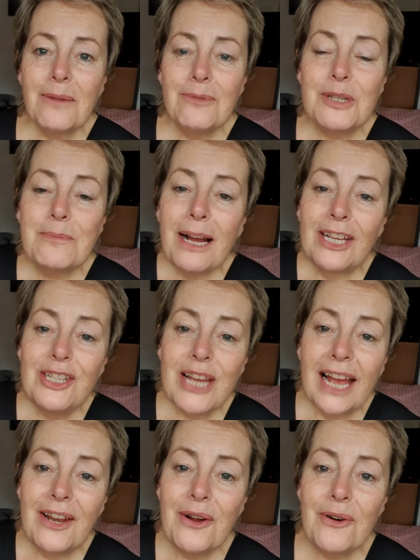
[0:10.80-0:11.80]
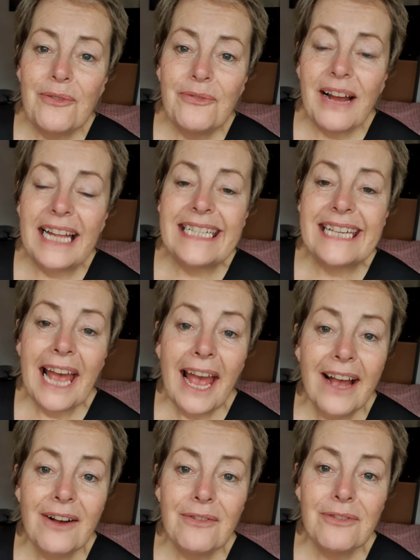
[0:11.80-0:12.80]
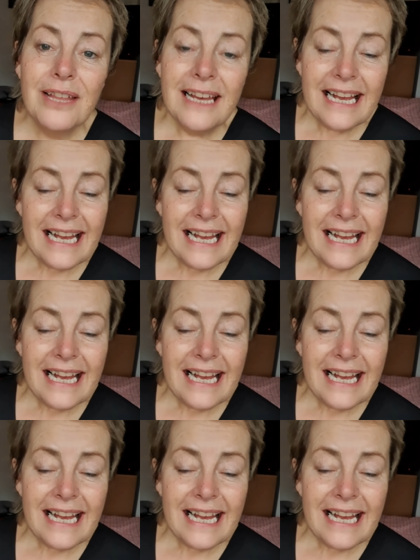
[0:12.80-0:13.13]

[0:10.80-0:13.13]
to my channel, Fat to Health.